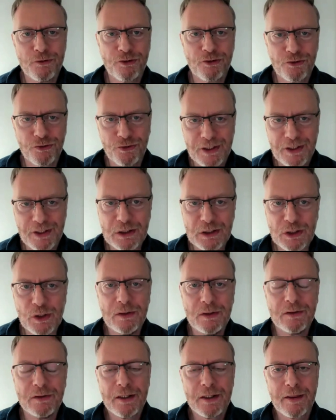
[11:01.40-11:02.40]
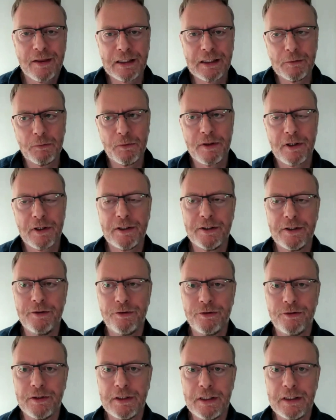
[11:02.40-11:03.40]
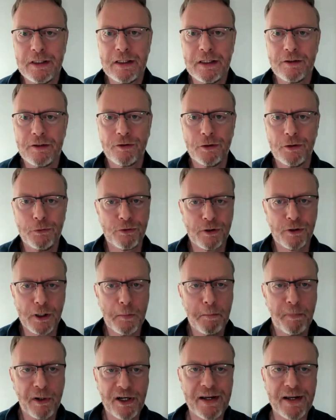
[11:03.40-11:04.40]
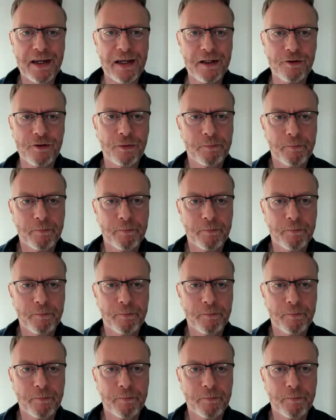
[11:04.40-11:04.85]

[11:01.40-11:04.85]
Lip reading: still, I think, with hydrogen is who's going to buy it.